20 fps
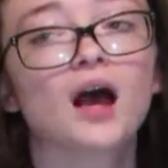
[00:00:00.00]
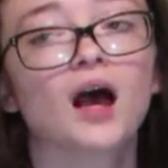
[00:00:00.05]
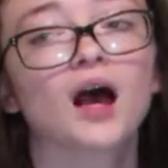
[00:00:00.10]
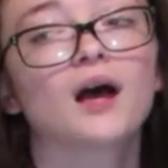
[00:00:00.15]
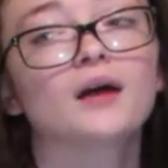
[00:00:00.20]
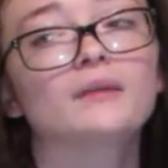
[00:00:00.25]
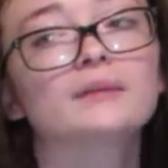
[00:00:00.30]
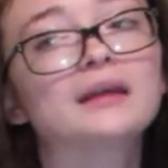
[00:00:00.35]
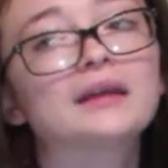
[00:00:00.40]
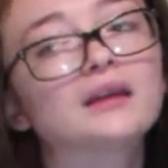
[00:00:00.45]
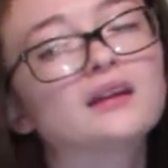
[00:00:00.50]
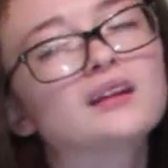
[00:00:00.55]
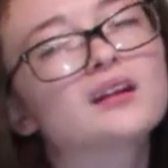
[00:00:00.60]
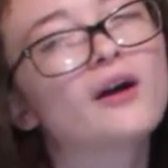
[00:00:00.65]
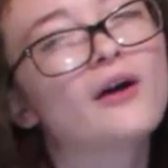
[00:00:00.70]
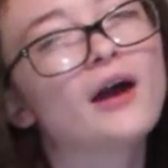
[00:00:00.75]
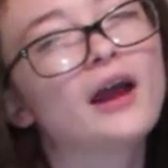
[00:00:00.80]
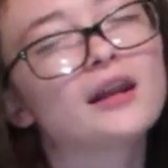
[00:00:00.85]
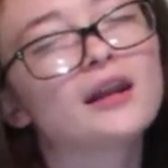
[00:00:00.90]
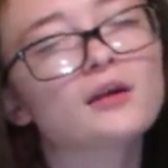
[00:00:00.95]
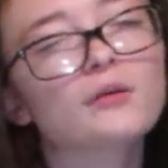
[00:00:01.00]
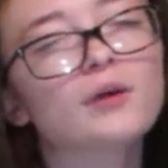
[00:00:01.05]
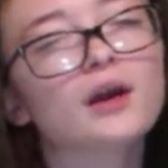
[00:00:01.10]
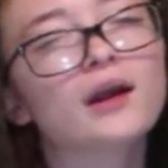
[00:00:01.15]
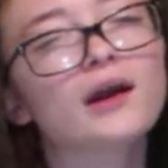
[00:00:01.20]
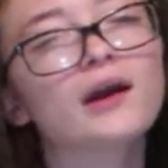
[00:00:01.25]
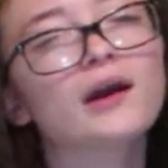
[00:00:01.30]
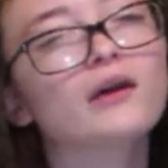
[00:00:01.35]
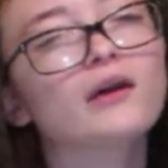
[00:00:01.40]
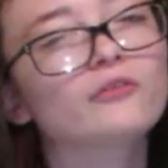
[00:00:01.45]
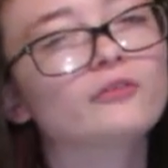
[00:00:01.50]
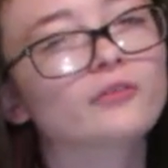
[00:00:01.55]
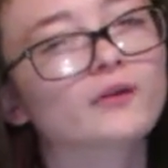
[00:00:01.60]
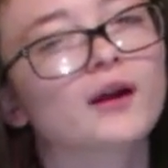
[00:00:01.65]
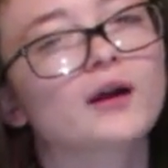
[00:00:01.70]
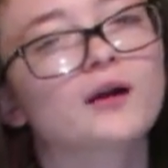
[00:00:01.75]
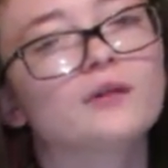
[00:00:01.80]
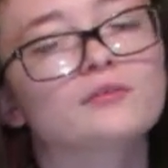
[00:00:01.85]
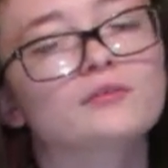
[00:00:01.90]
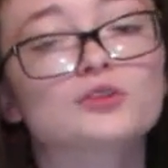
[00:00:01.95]
It can go anywhere
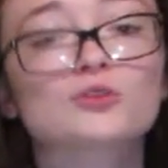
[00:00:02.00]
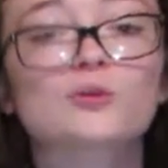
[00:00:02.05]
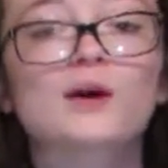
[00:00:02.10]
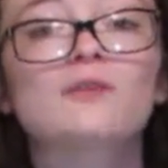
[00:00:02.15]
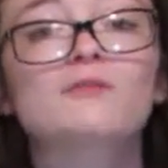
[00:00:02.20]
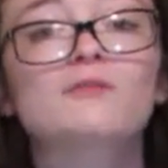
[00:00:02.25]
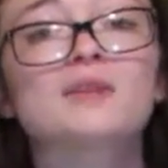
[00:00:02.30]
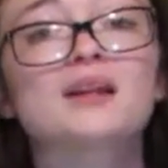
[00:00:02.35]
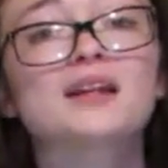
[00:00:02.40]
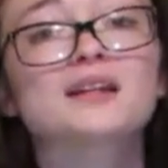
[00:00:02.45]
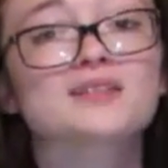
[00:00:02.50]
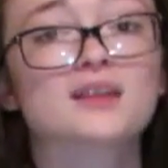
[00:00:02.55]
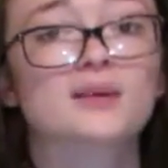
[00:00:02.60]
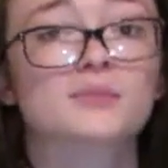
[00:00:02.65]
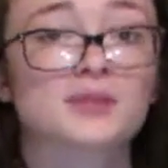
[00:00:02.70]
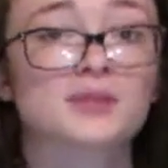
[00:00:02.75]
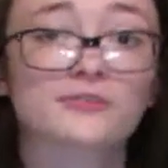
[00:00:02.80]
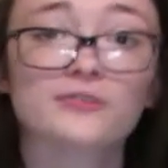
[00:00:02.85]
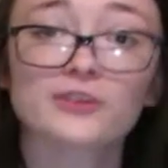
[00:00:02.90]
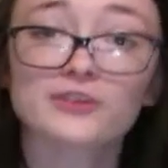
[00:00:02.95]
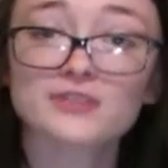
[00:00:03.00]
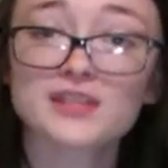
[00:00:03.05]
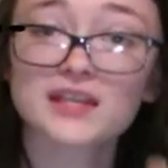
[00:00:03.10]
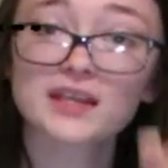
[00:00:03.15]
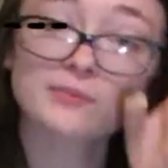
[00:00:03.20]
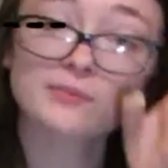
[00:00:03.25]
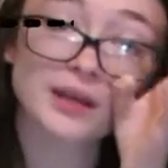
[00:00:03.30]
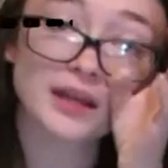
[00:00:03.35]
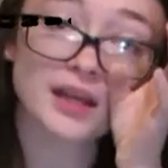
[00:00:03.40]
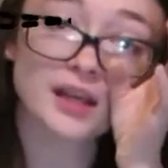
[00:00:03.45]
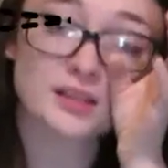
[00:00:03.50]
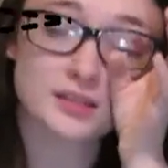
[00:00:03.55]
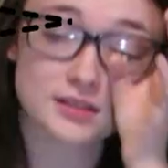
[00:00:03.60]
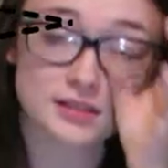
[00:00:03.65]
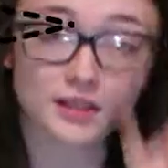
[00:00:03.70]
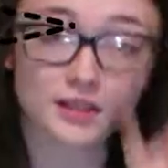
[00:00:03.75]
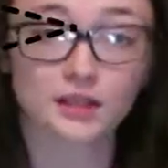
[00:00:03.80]
from 12 minutes up to 15 minutes.